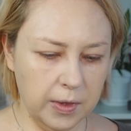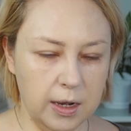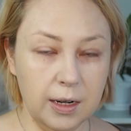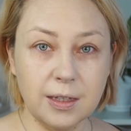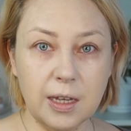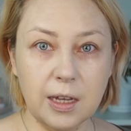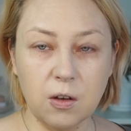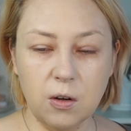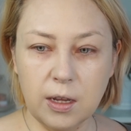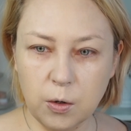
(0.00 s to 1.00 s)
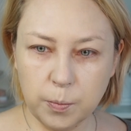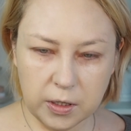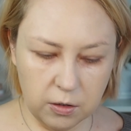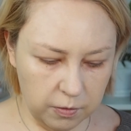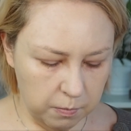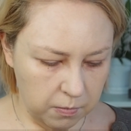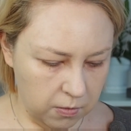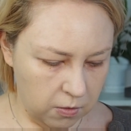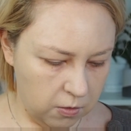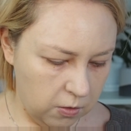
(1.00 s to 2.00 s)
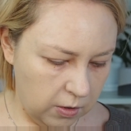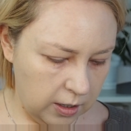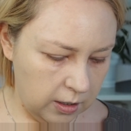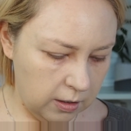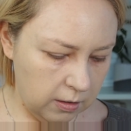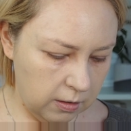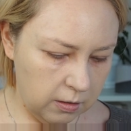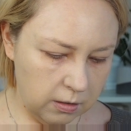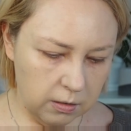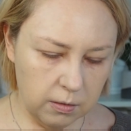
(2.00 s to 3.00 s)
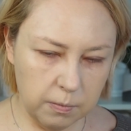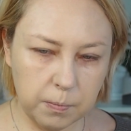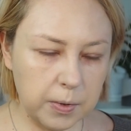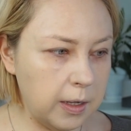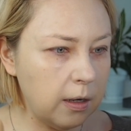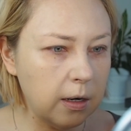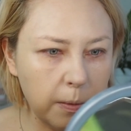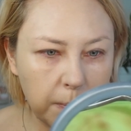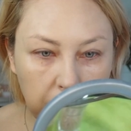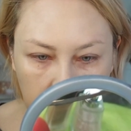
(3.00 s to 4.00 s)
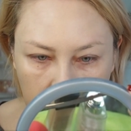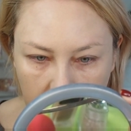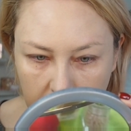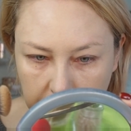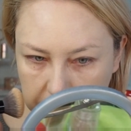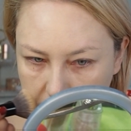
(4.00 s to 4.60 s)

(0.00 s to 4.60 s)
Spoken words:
I'll take a little bit of more and build up my